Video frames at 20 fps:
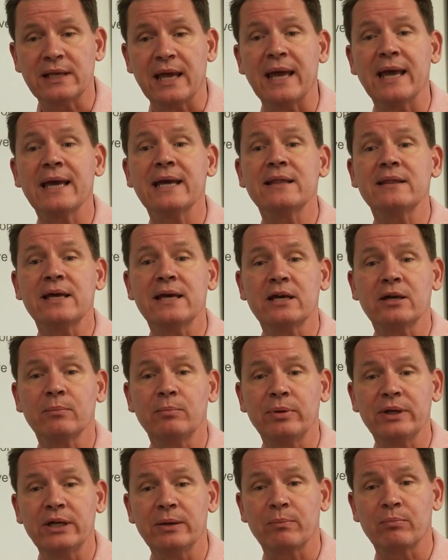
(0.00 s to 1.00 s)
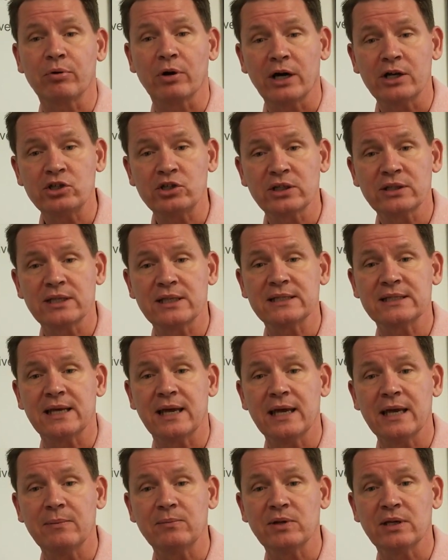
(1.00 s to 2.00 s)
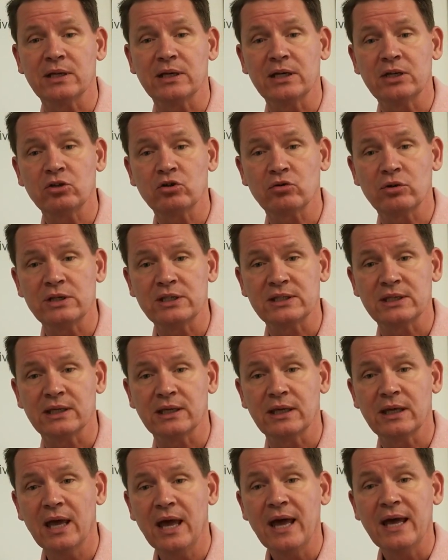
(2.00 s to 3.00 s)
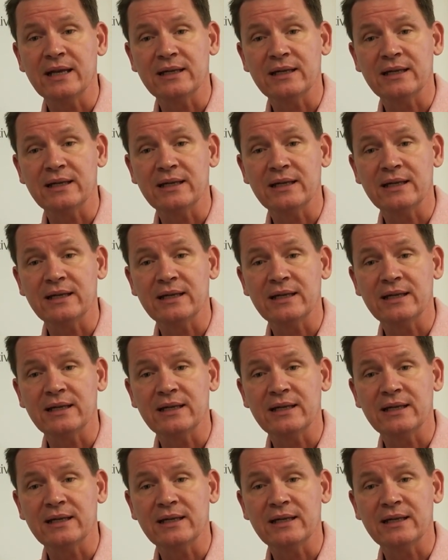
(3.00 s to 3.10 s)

and they complete a project that's aimed at increasing